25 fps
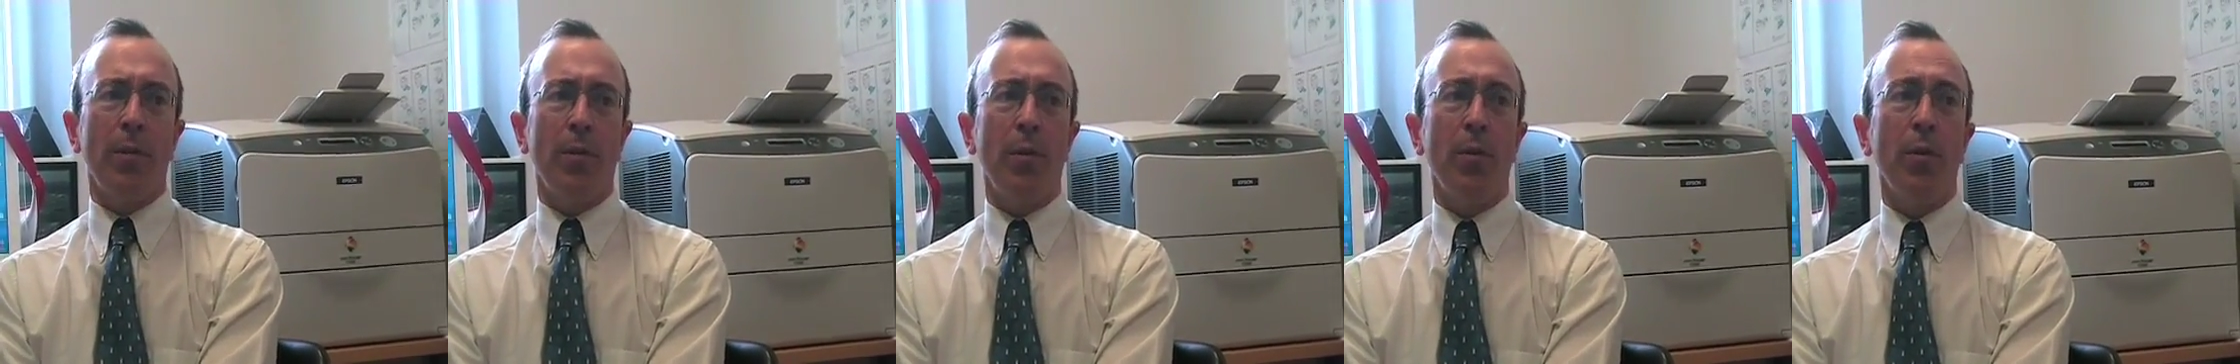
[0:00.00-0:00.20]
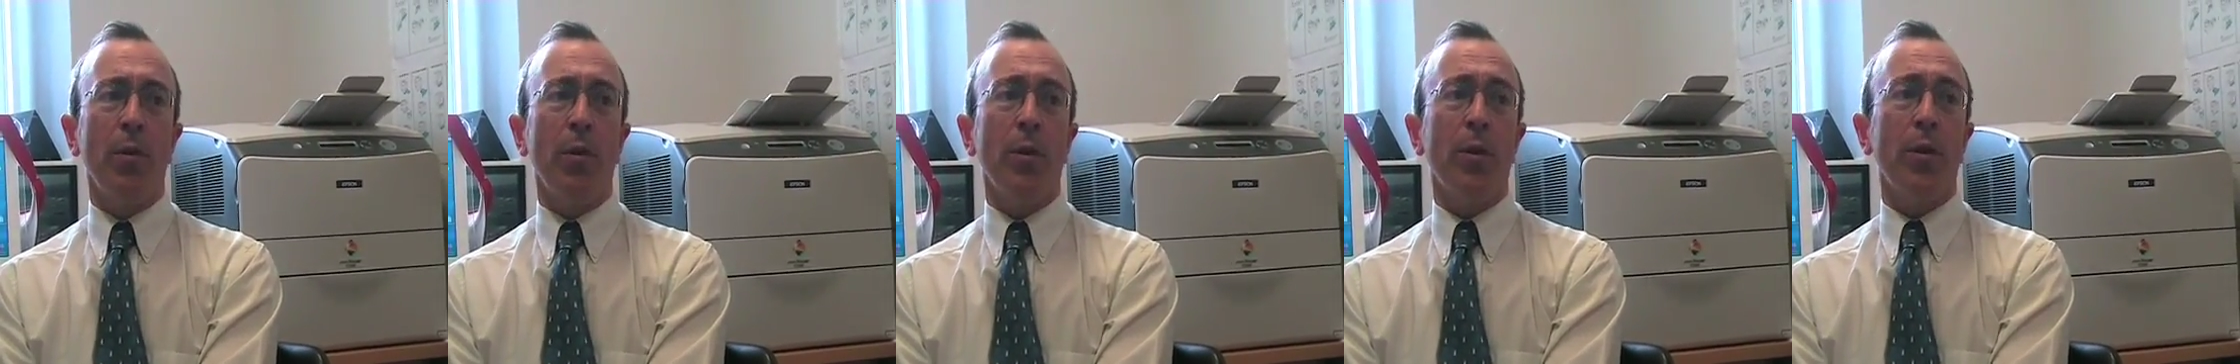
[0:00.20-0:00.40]

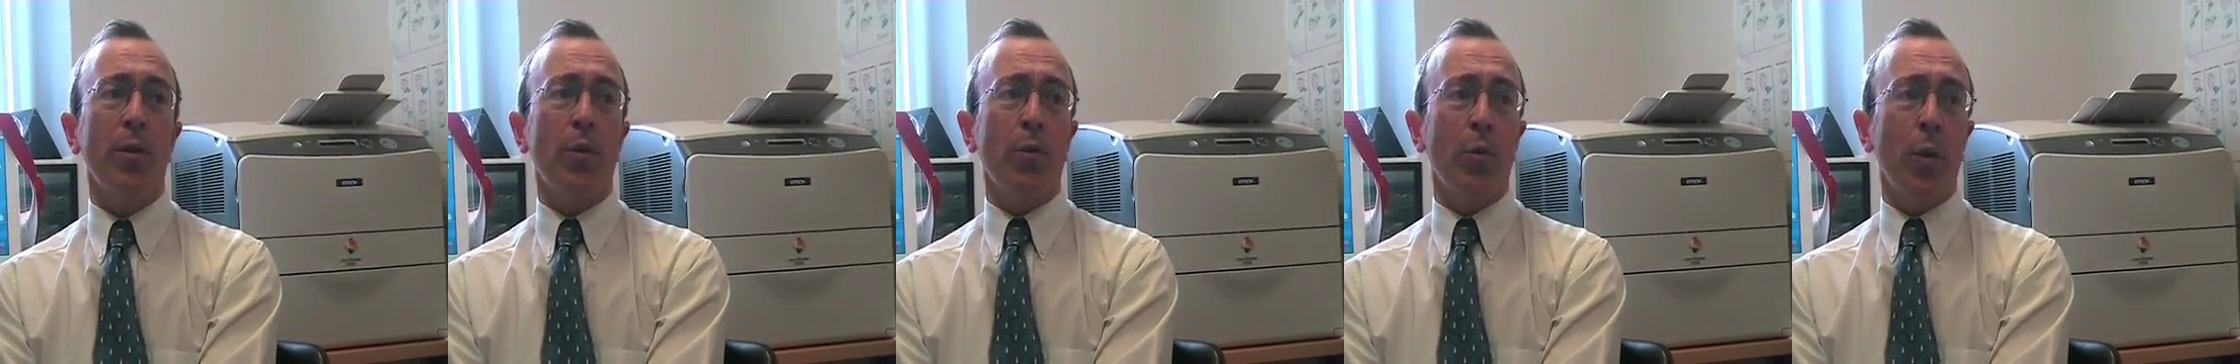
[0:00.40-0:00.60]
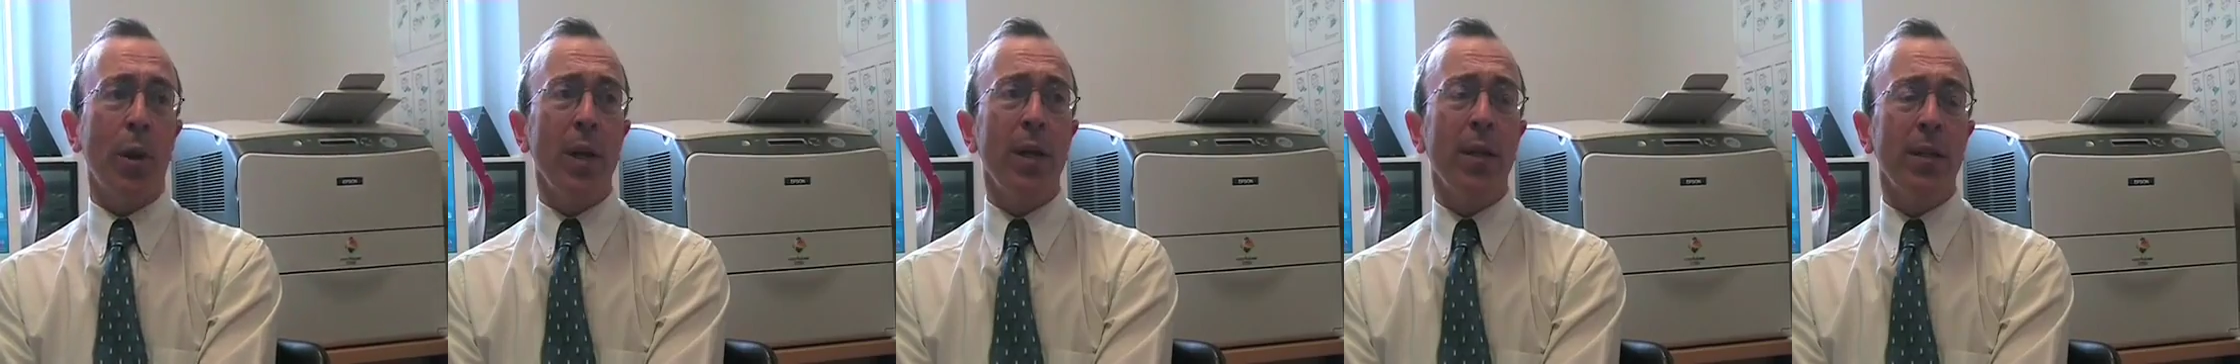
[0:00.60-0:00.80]
If you look at the
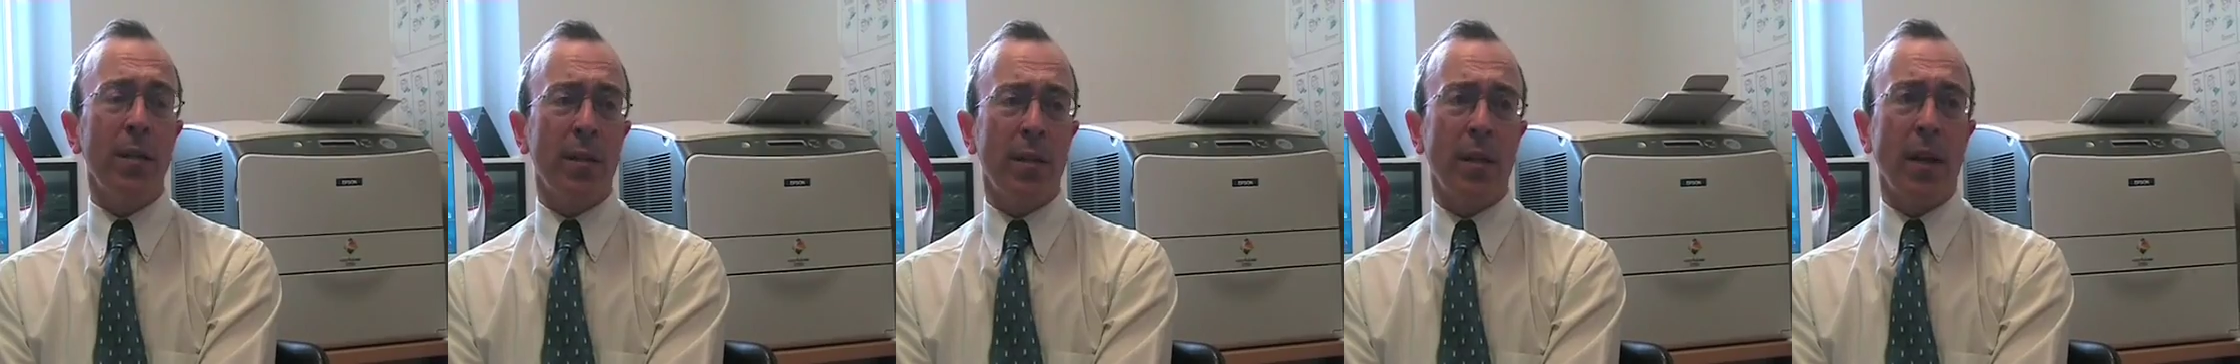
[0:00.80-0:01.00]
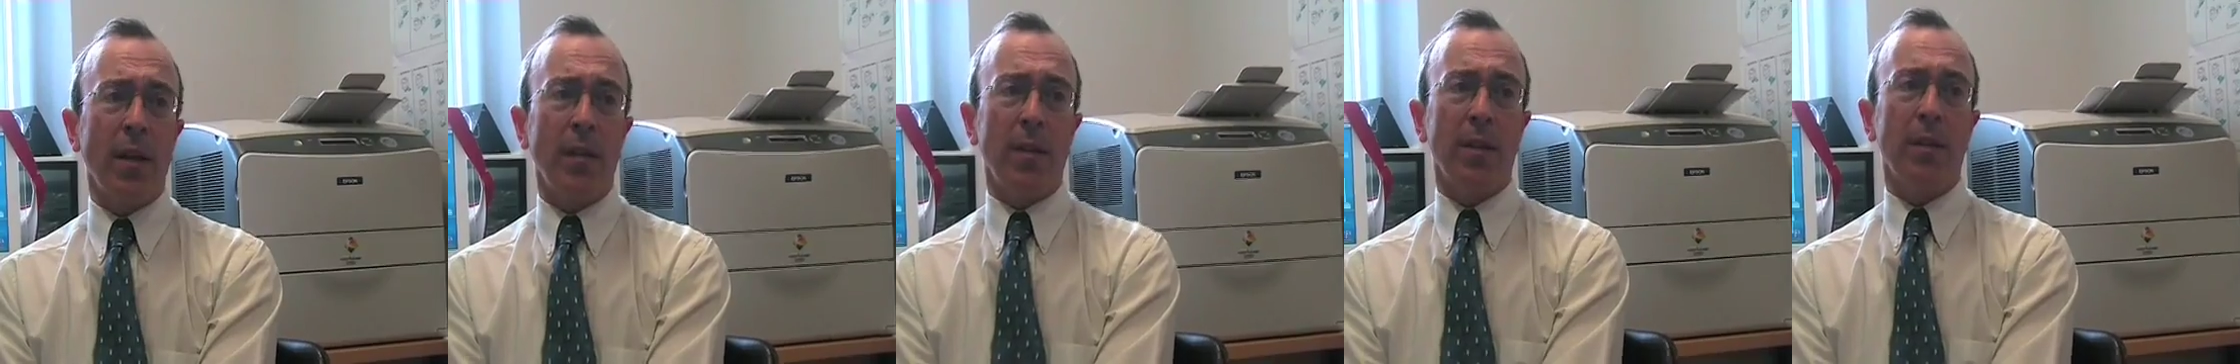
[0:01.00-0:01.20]
twin
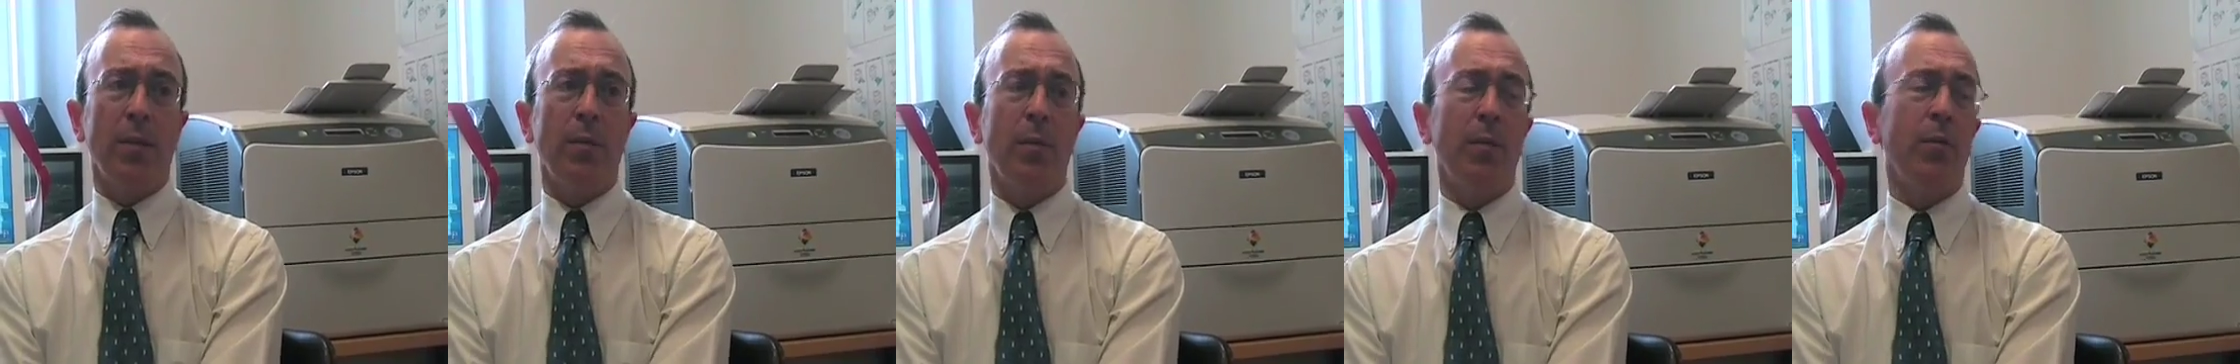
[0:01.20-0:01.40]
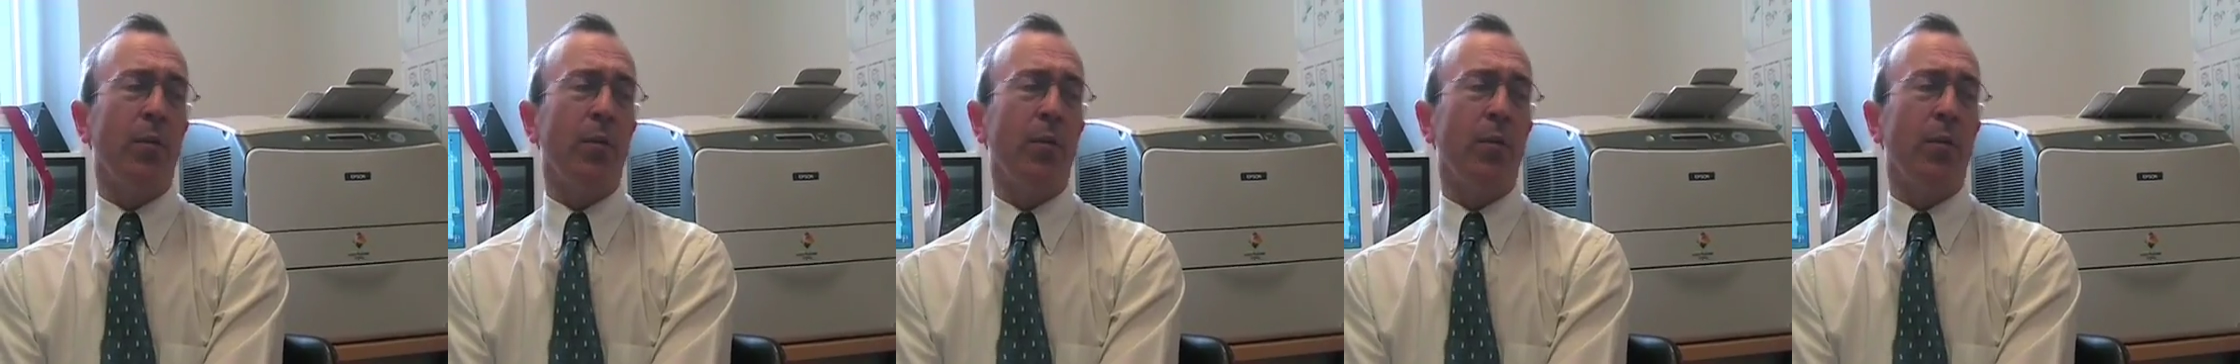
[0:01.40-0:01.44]
studies,